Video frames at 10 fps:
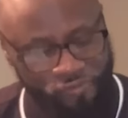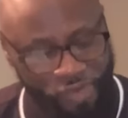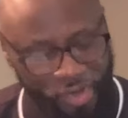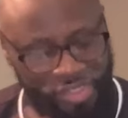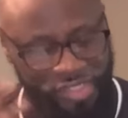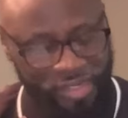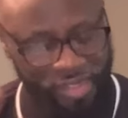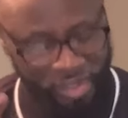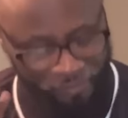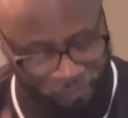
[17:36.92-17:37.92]
verse
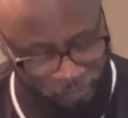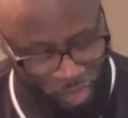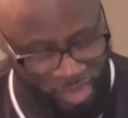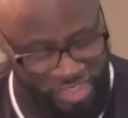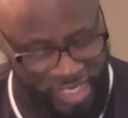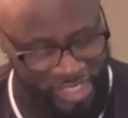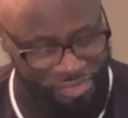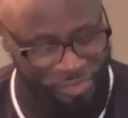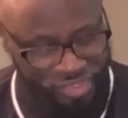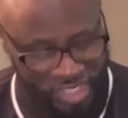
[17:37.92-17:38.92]
14
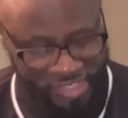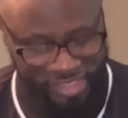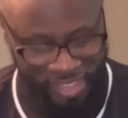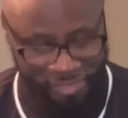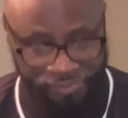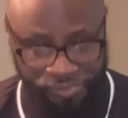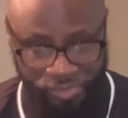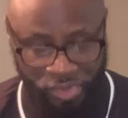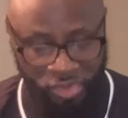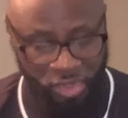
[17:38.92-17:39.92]
through 16.
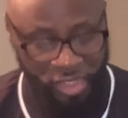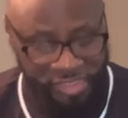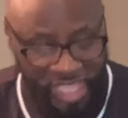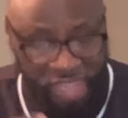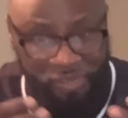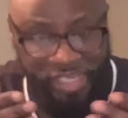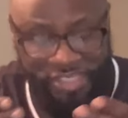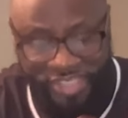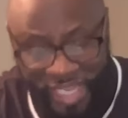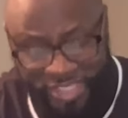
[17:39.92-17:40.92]
Even
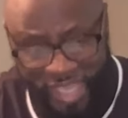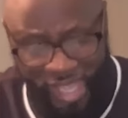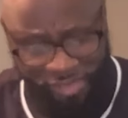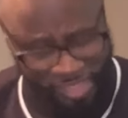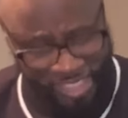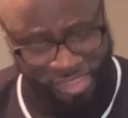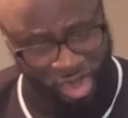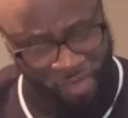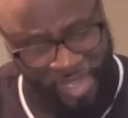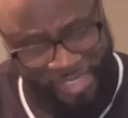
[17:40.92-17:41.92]
the Gentiles, we ain't
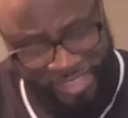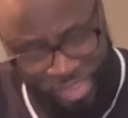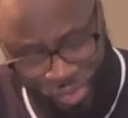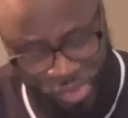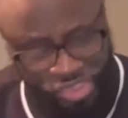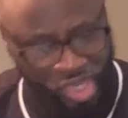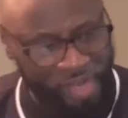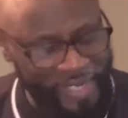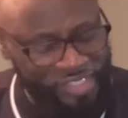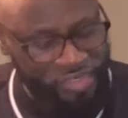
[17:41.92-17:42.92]
talking about the Jews,
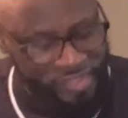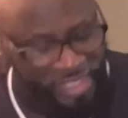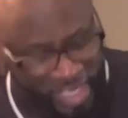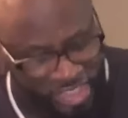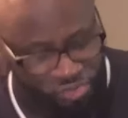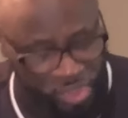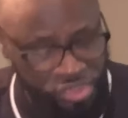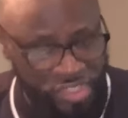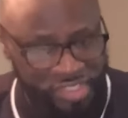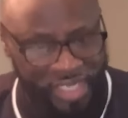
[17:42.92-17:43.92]
talking about the children of Israel.
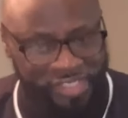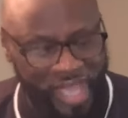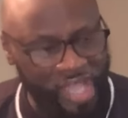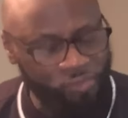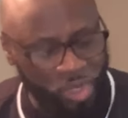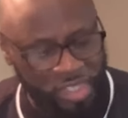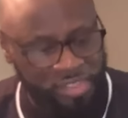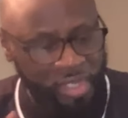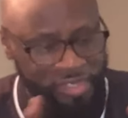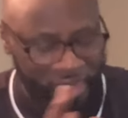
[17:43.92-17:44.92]
The Gentile
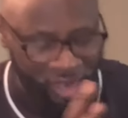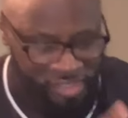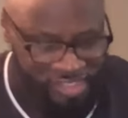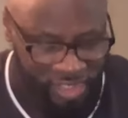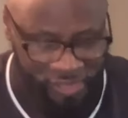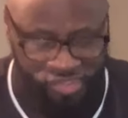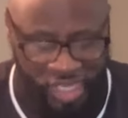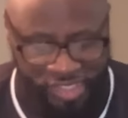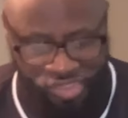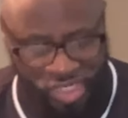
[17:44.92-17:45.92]
was the
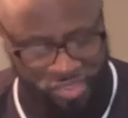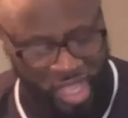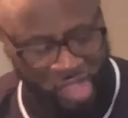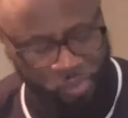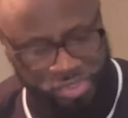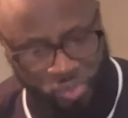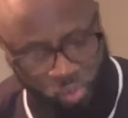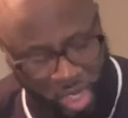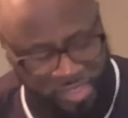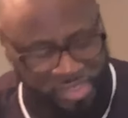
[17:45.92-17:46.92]
uncircumcised. The Gentile was
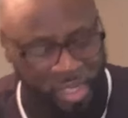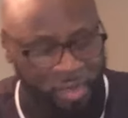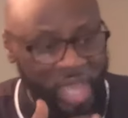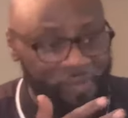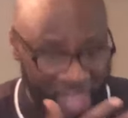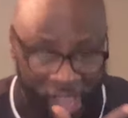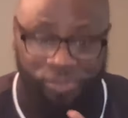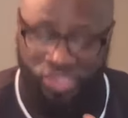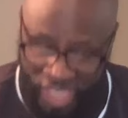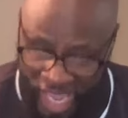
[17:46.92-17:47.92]
the ones that were
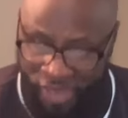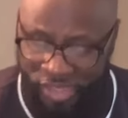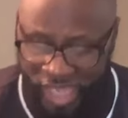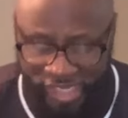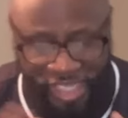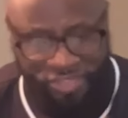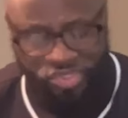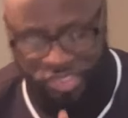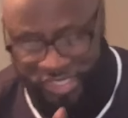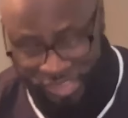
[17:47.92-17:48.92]
outside the gate.
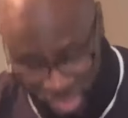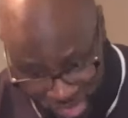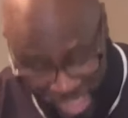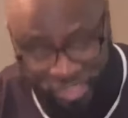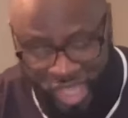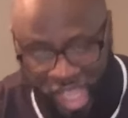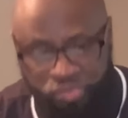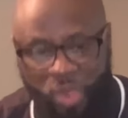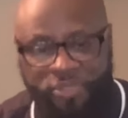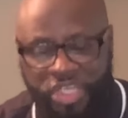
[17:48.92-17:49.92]
The
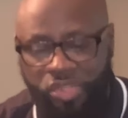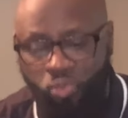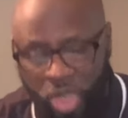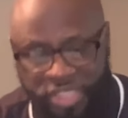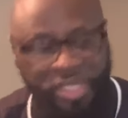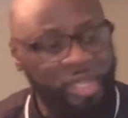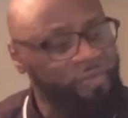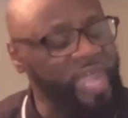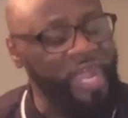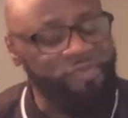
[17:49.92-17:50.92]
Gentiles represent the ones
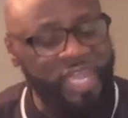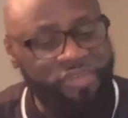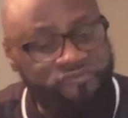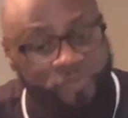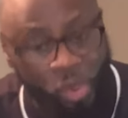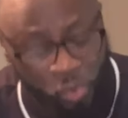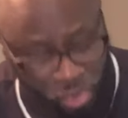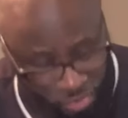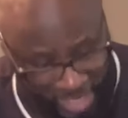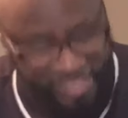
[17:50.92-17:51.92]
that didn't know
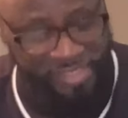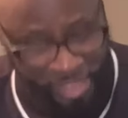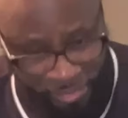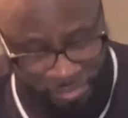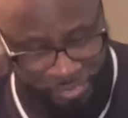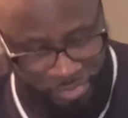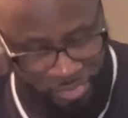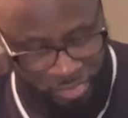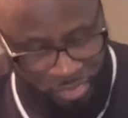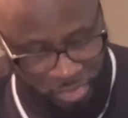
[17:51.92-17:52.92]
Christ now. Mm -hmm.
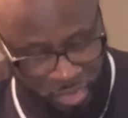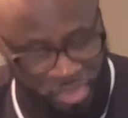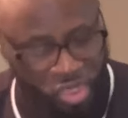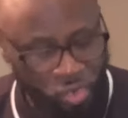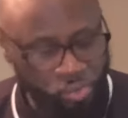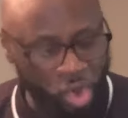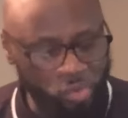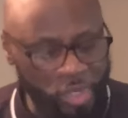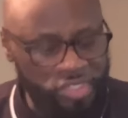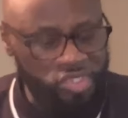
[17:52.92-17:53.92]
Come on. So
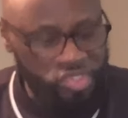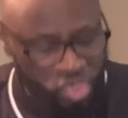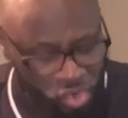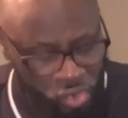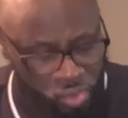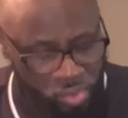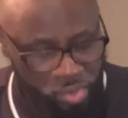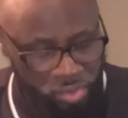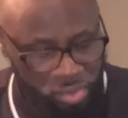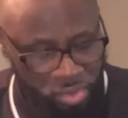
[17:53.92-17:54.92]
Romans 2,
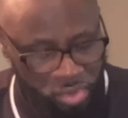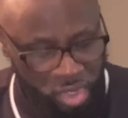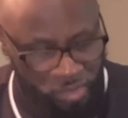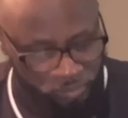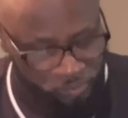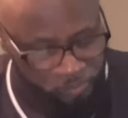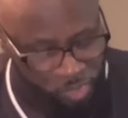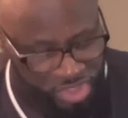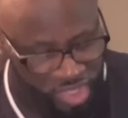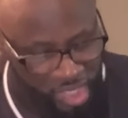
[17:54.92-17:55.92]

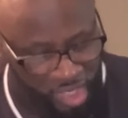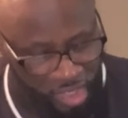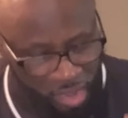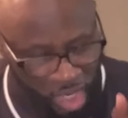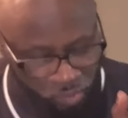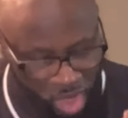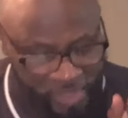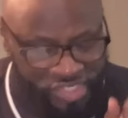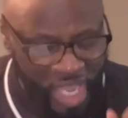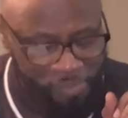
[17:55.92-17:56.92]
uh uh, uh, uh,
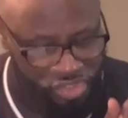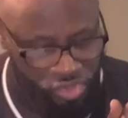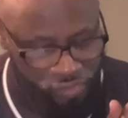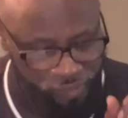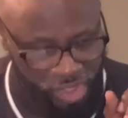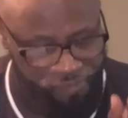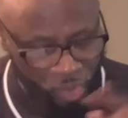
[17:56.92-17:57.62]
Romans chapter 2, verse